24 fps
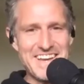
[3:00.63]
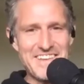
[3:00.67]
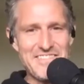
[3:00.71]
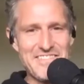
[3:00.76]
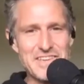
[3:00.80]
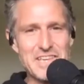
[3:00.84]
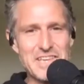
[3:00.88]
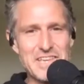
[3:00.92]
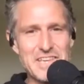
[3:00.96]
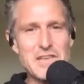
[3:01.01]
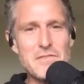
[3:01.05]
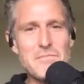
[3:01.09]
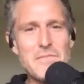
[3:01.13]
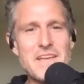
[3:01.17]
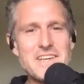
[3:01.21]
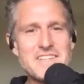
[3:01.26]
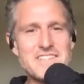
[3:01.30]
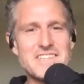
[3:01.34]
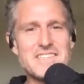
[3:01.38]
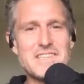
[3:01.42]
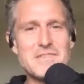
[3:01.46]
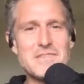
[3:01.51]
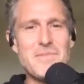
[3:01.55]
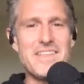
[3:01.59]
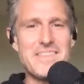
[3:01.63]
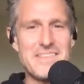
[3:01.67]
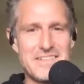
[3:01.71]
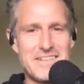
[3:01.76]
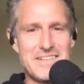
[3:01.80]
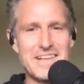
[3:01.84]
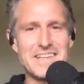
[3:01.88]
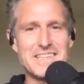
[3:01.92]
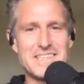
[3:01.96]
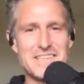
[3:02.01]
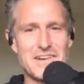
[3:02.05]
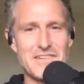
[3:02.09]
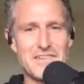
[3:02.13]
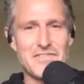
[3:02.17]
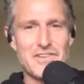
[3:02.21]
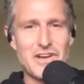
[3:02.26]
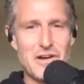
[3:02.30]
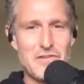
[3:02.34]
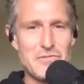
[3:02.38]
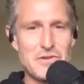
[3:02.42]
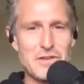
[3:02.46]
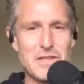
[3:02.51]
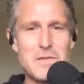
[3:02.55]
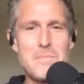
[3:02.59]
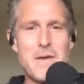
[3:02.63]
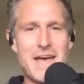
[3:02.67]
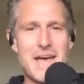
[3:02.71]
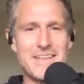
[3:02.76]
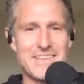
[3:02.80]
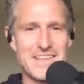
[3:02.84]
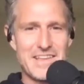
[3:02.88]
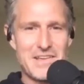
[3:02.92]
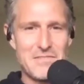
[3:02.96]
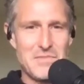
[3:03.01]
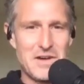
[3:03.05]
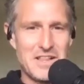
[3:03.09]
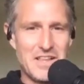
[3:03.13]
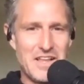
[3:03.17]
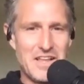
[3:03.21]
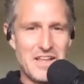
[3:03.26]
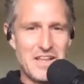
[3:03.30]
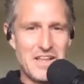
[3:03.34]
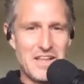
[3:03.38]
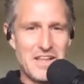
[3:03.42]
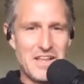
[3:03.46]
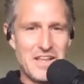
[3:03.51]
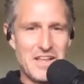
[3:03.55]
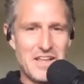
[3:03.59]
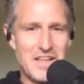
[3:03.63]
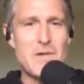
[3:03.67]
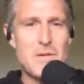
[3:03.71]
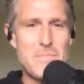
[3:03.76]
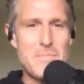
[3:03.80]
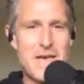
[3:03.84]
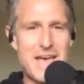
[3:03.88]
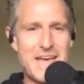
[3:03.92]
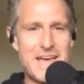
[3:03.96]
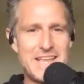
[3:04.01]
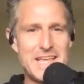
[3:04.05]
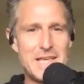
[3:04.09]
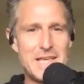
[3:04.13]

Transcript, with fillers: If you could mention some other things that have gone really badly in my life, bring up my bad